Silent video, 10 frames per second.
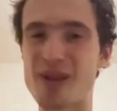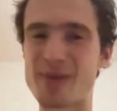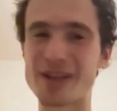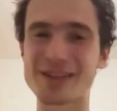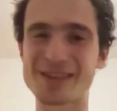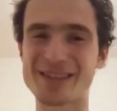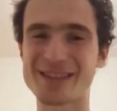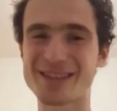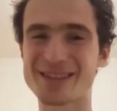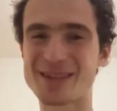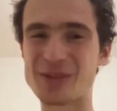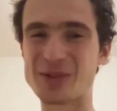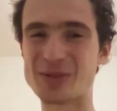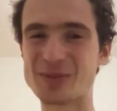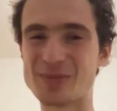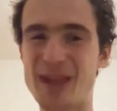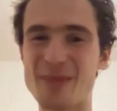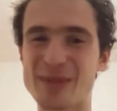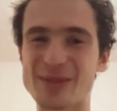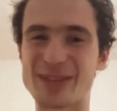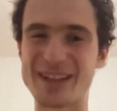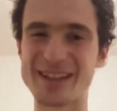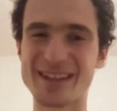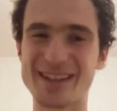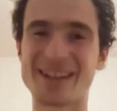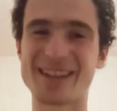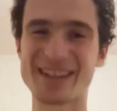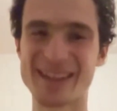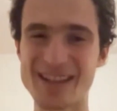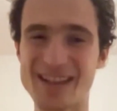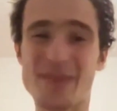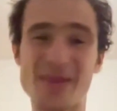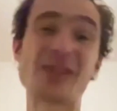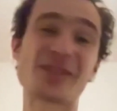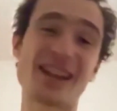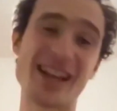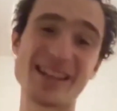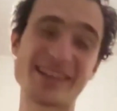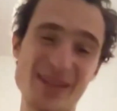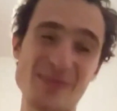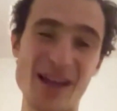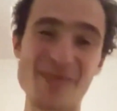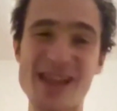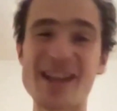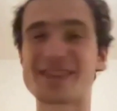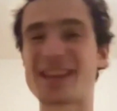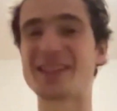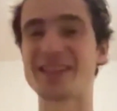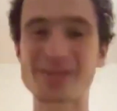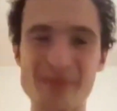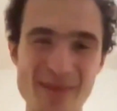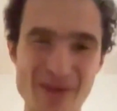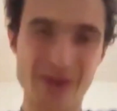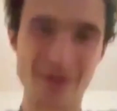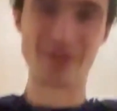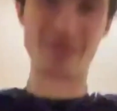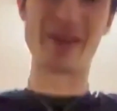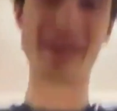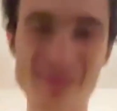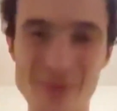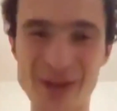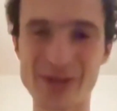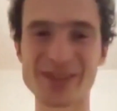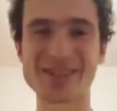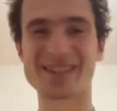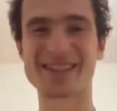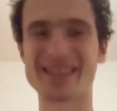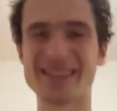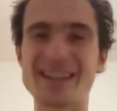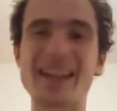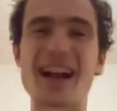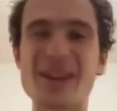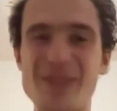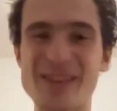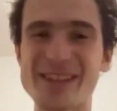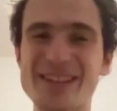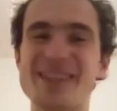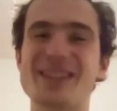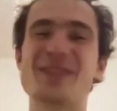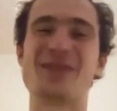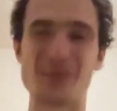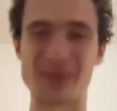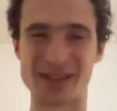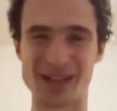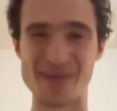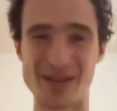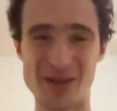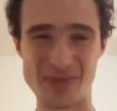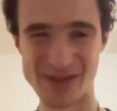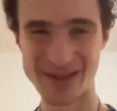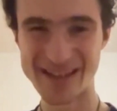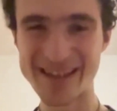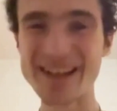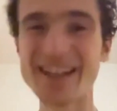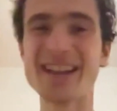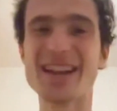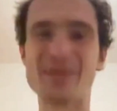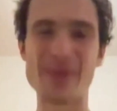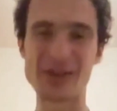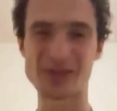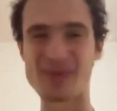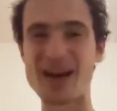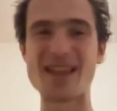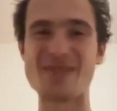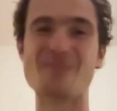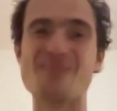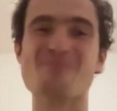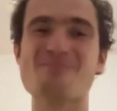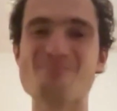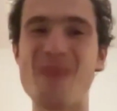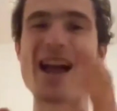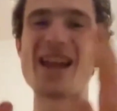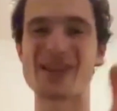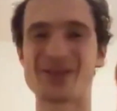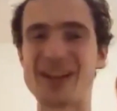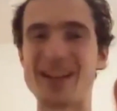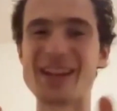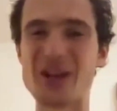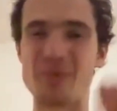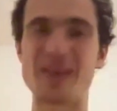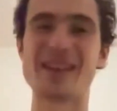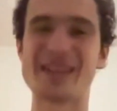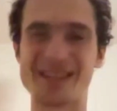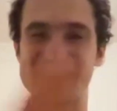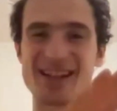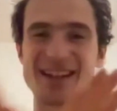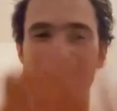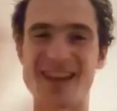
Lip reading: my best to be able to tell. Because at the same time, yes, that's maybe one of the biggest pressures that I feel from the climbing community, because my grading opinion is like